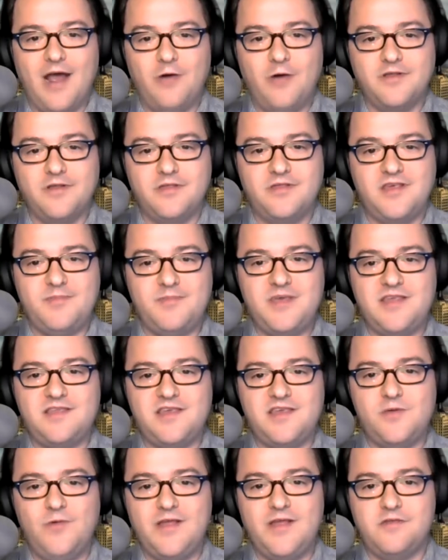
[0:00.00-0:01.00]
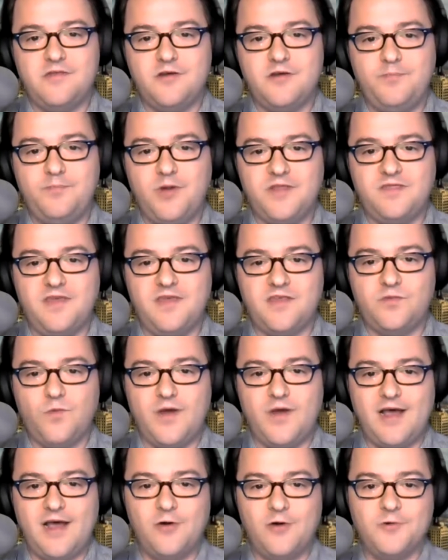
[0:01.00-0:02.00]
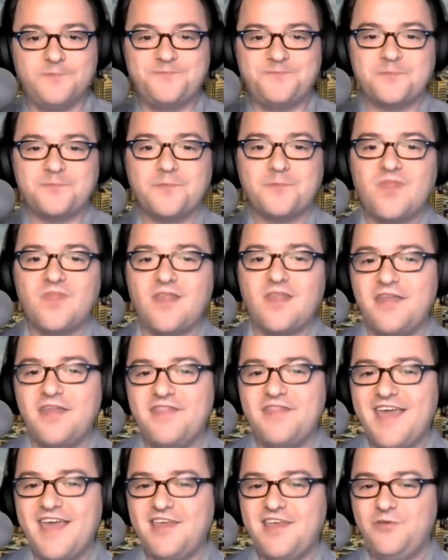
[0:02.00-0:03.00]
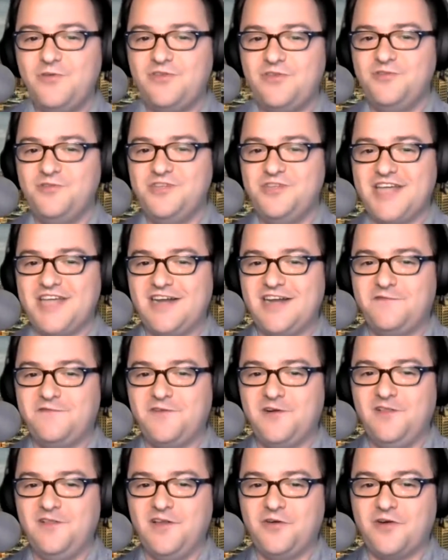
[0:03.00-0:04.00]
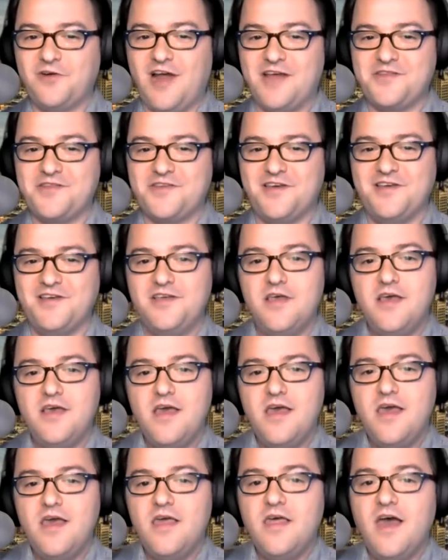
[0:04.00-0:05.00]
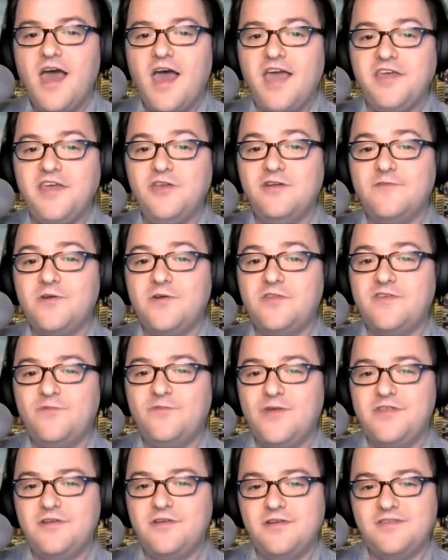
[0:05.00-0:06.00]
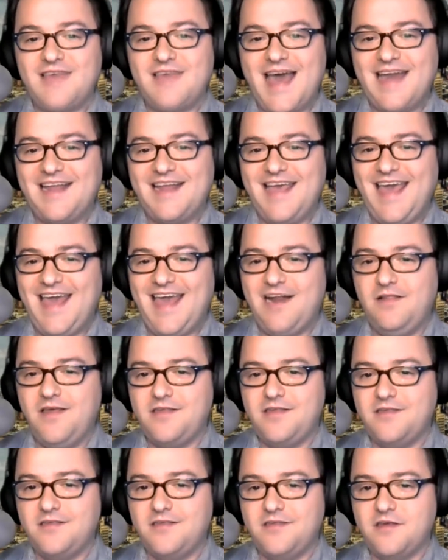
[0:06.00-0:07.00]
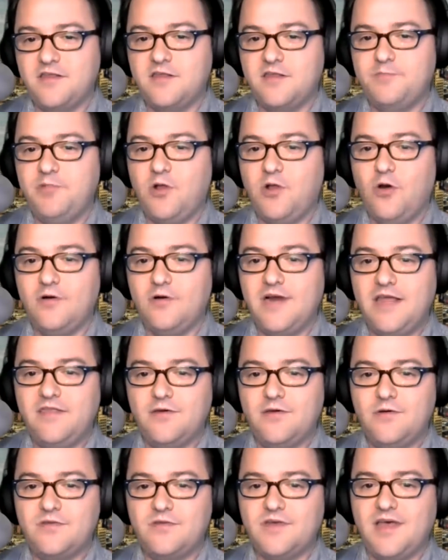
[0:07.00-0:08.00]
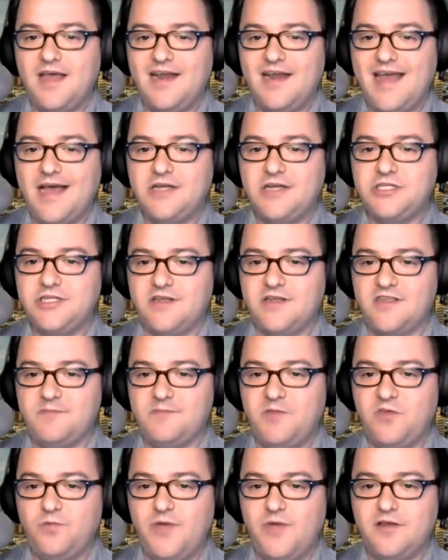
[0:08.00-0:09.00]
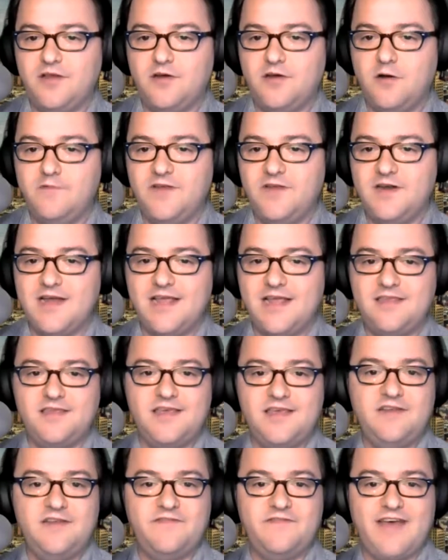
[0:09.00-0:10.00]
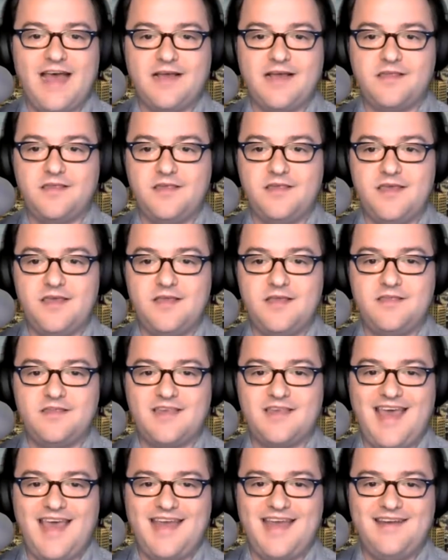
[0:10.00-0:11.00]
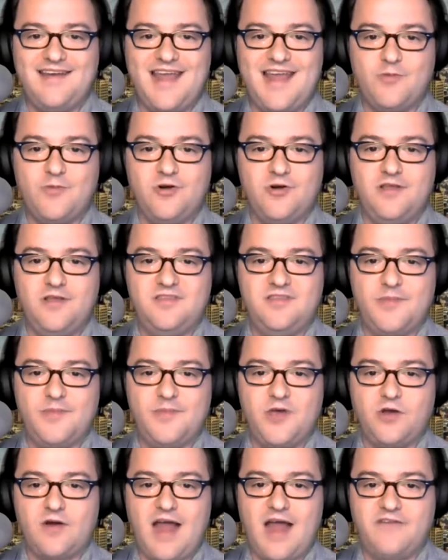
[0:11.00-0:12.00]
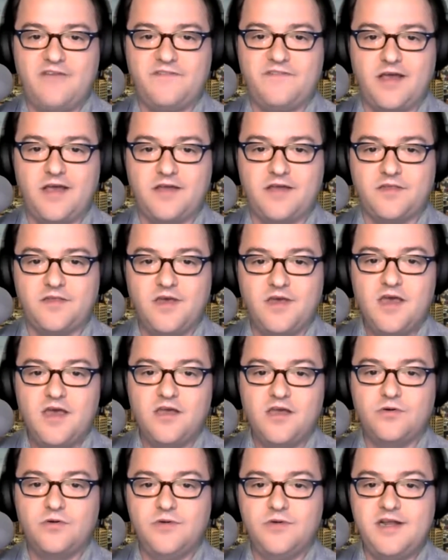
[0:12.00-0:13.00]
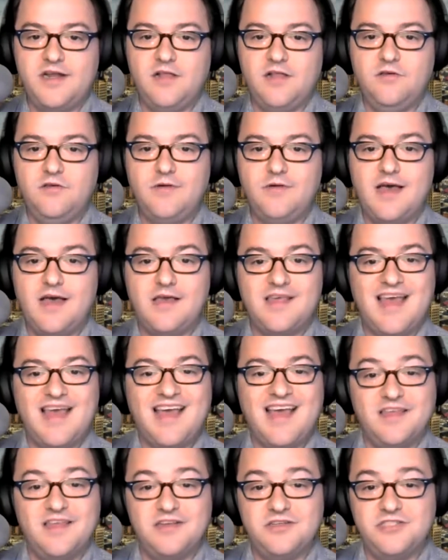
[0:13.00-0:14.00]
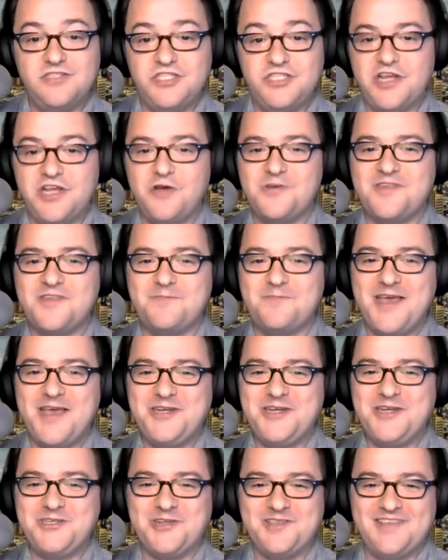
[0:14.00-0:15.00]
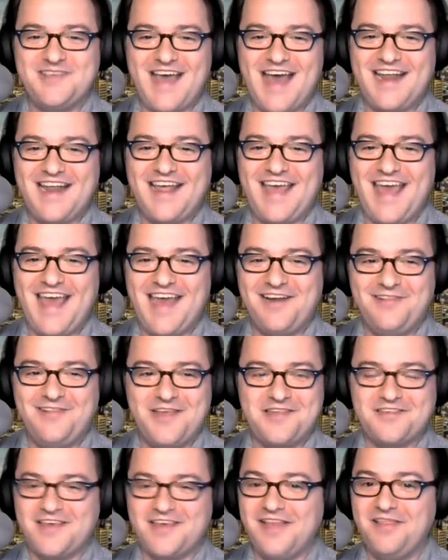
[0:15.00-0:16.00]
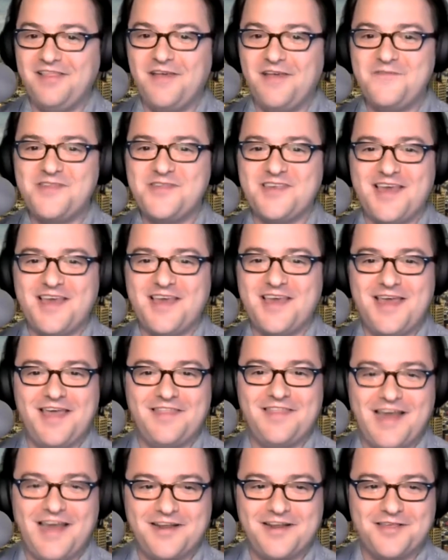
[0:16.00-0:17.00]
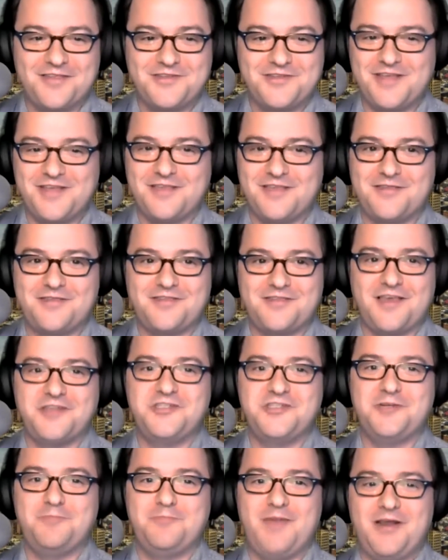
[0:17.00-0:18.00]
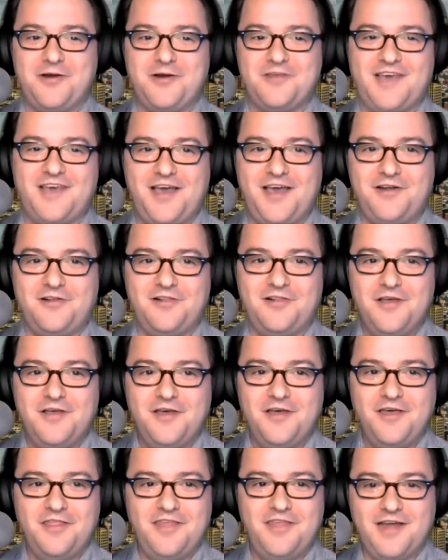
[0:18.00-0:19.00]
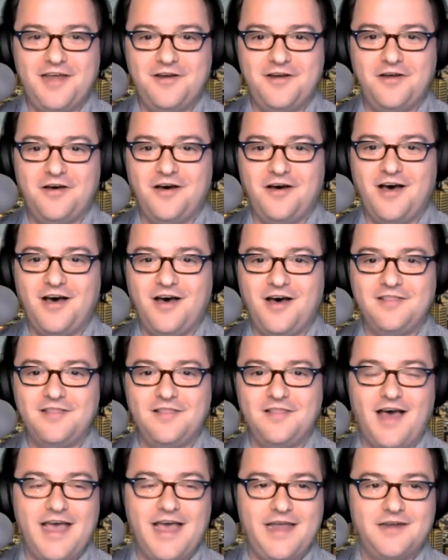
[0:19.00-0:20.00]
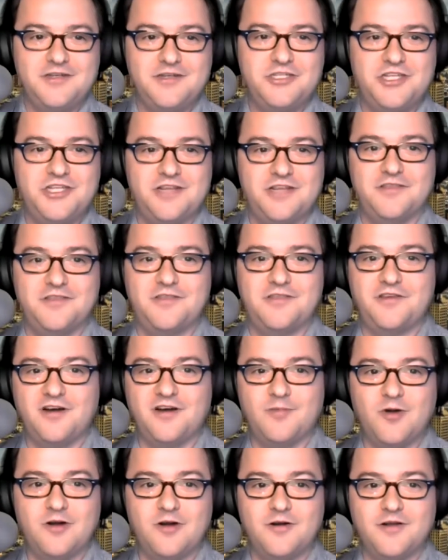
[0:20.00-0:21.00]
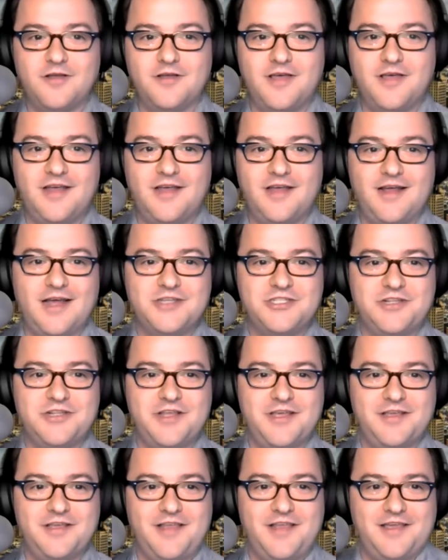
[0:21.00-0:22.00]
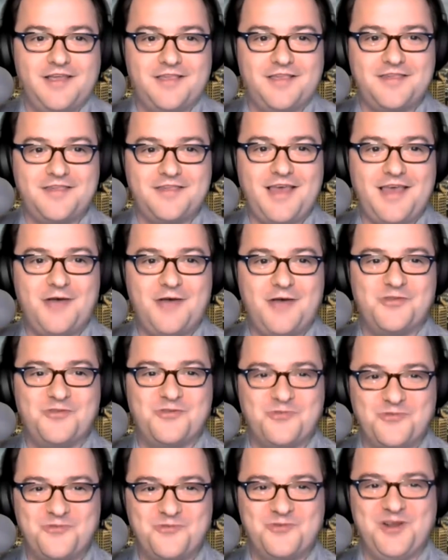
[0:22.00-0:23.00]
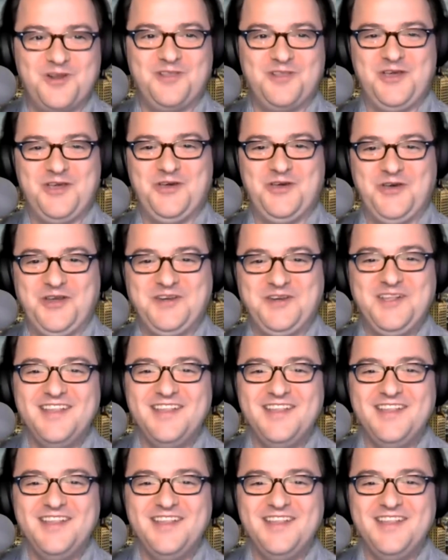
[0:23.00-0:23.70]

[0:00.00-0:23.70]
CBC Windsor put this one out. Thank you to Jennifer LaGrassa. A University of Windsor data analyst is exploring those connections between COVID-19 vaccines and neighborhood demographics. Carina Luo, the geospatial data analyst. I love saying that. It's such a better title than online shit disturber. It actually, it sounds really good.